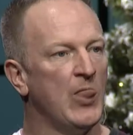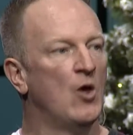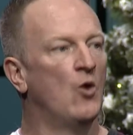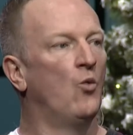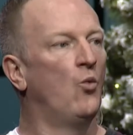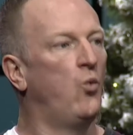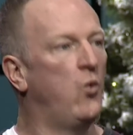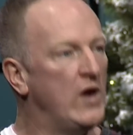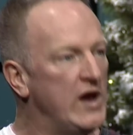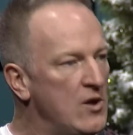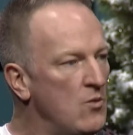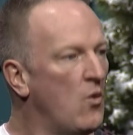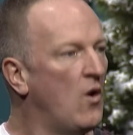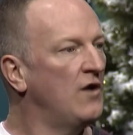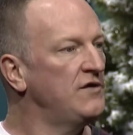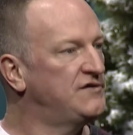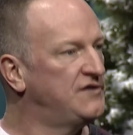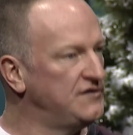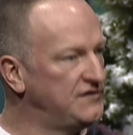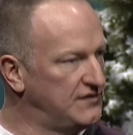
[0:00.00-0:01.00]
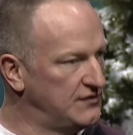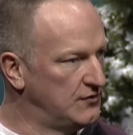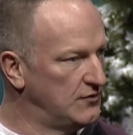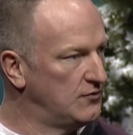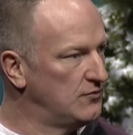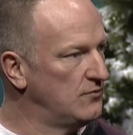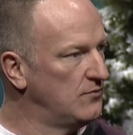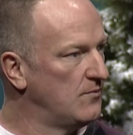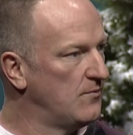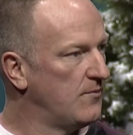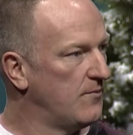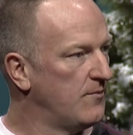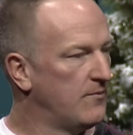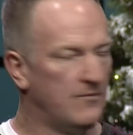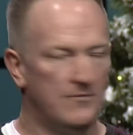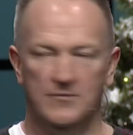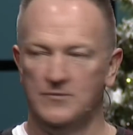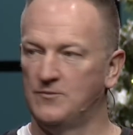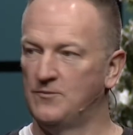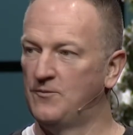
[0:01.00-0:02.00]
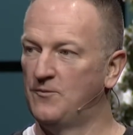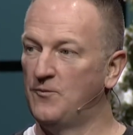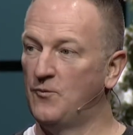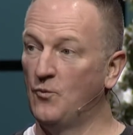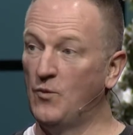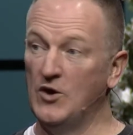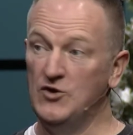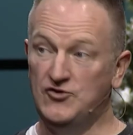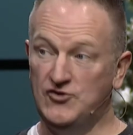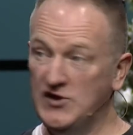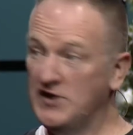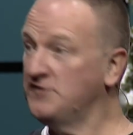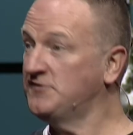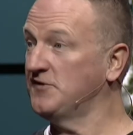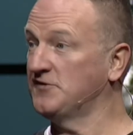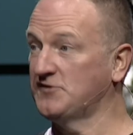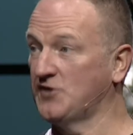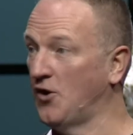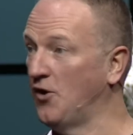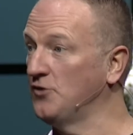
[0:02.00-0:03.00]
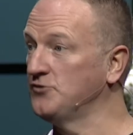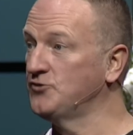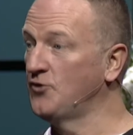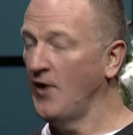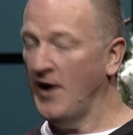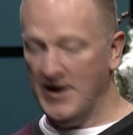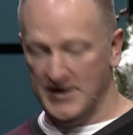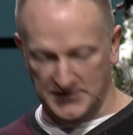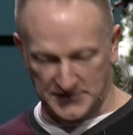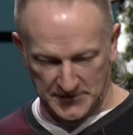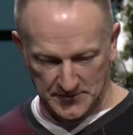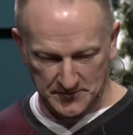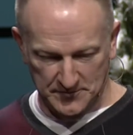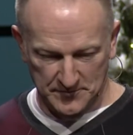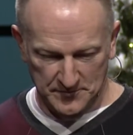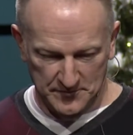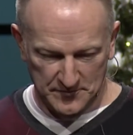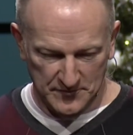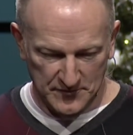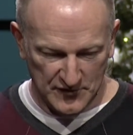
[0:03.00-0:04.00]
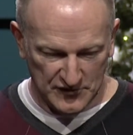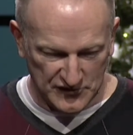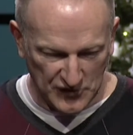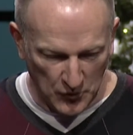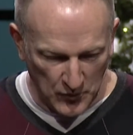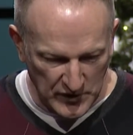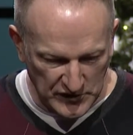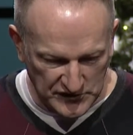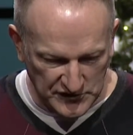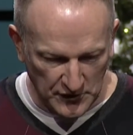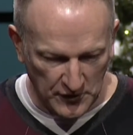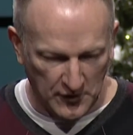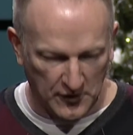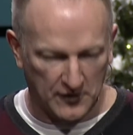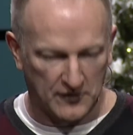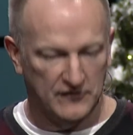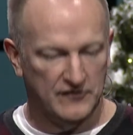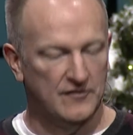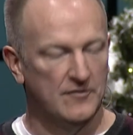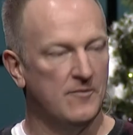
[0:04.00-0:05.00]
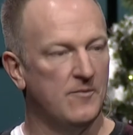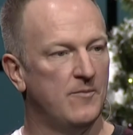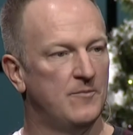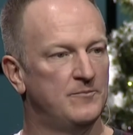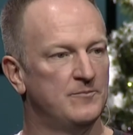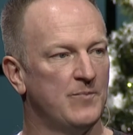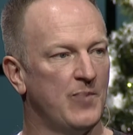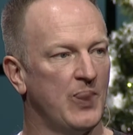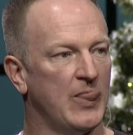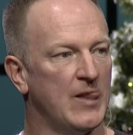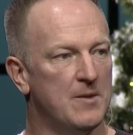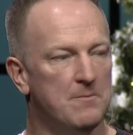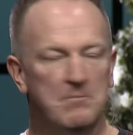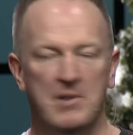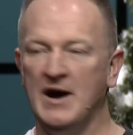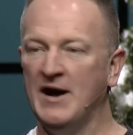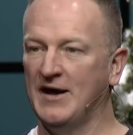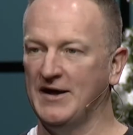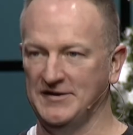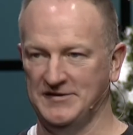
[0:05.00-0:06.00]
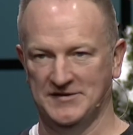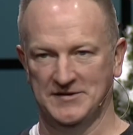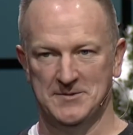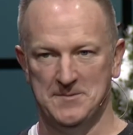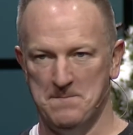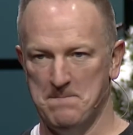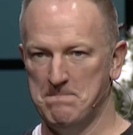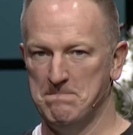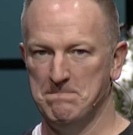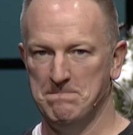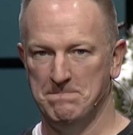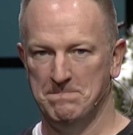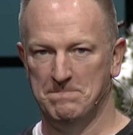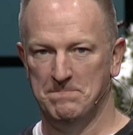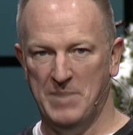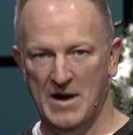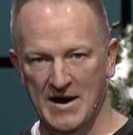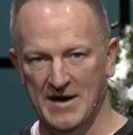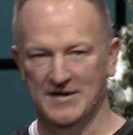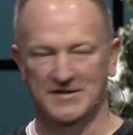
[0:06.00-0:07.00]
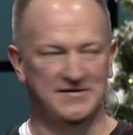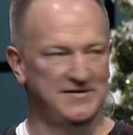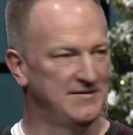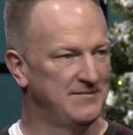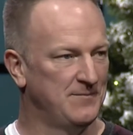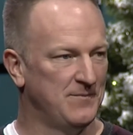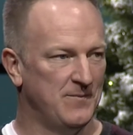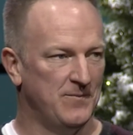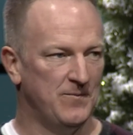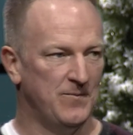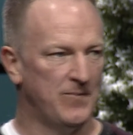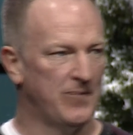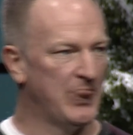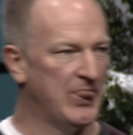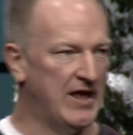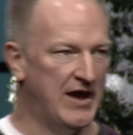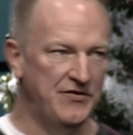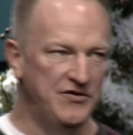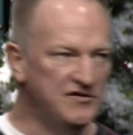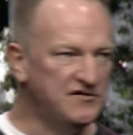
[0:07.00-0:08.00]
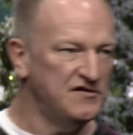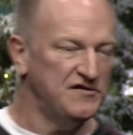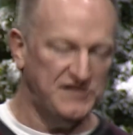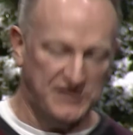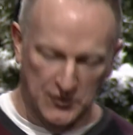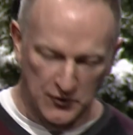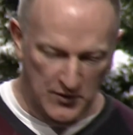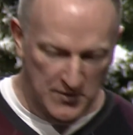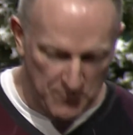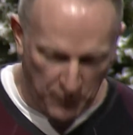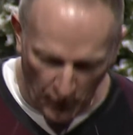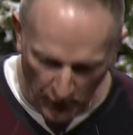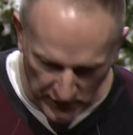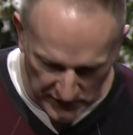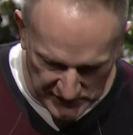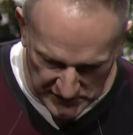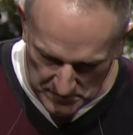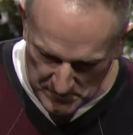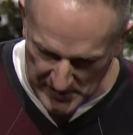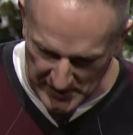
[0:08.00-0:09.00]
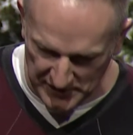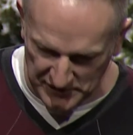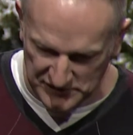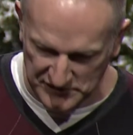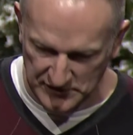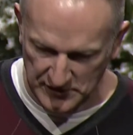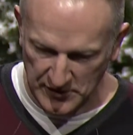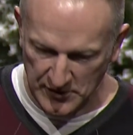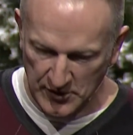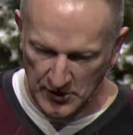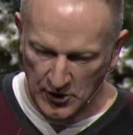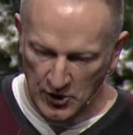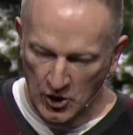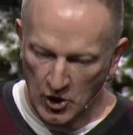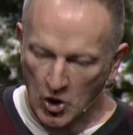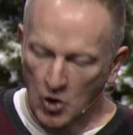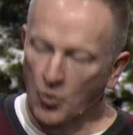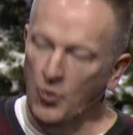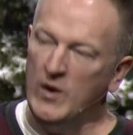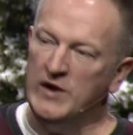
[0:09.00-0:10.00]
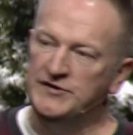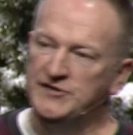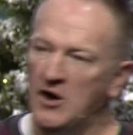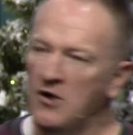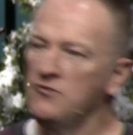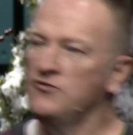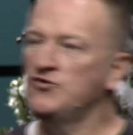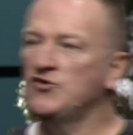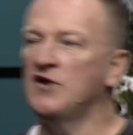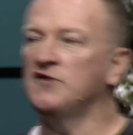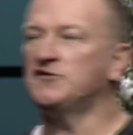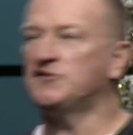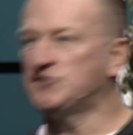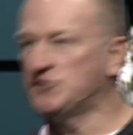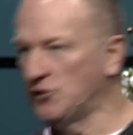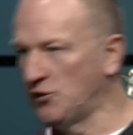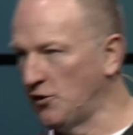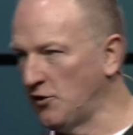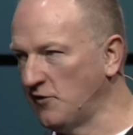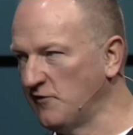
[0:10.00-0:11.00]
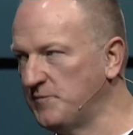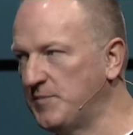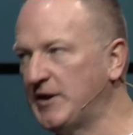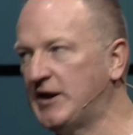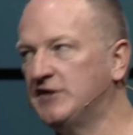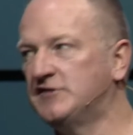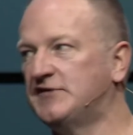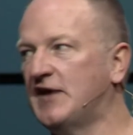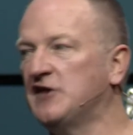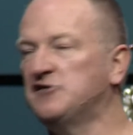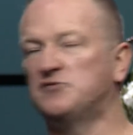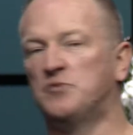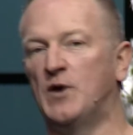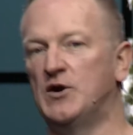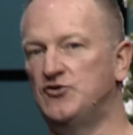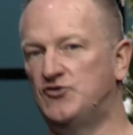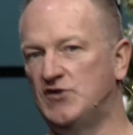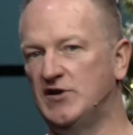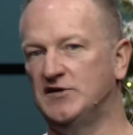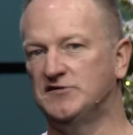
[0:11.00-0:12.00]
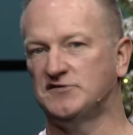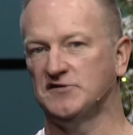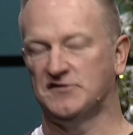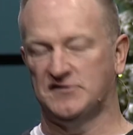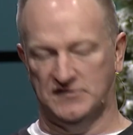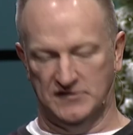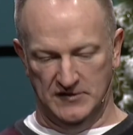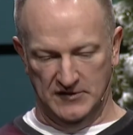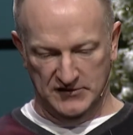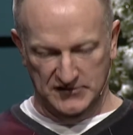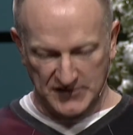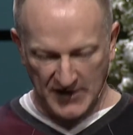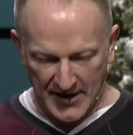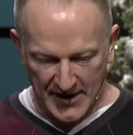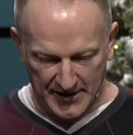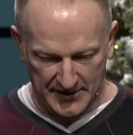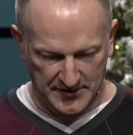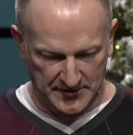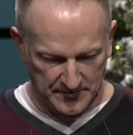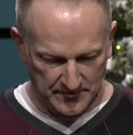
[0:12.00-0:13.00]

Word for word: We want to do what Jesus called great, so we serve. But, but, and this is too important to miss. We don't just serve because that's what Jesus said.